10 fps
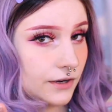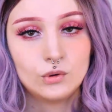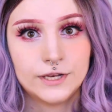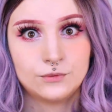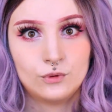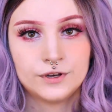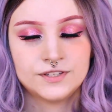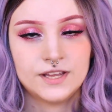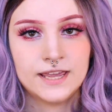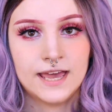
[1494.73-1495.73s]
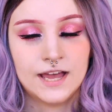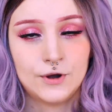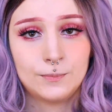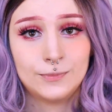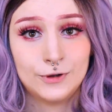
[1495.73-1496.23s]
Oh, and once I had